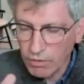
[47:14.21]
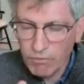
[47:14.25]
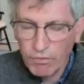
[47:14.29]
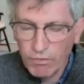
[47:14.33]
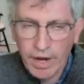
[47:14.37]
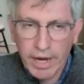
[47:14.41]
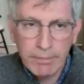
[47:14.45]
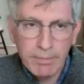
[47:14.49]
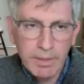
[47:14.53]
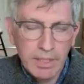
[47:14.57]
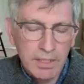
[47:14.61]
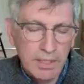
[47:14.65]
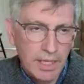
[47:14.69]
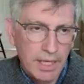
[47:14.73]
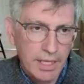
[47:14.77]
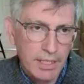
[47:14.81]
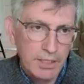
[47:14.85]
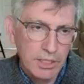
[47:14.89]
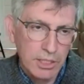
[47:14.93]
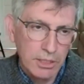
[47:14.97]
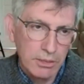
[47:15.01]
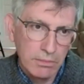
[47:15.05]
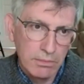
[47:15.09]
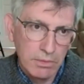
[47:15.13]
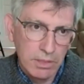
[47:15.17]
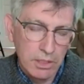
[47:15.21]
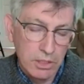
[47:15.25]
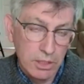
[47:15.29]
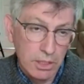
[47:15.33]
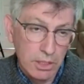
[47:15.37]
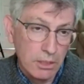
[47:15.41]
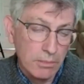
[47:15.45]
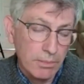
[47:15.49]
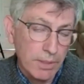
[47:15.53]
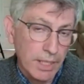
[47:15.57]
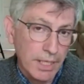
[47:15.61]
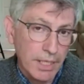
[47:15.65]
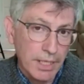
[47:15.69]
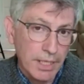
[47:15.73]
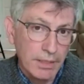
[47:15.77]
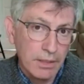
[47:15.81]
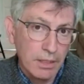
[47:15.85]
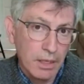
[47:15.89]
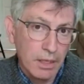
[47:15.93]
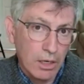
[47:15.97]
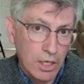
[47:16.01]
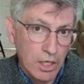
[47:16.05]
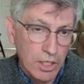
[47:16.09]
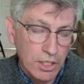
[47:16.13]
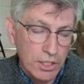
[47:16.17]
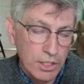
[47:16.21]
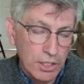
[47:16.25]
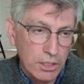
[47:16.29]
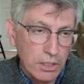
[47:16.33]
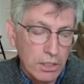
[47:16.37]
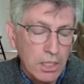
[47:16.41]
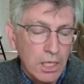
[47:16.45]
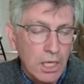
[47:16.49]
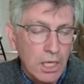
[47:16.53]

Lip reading: fragmentation is going to make it harder.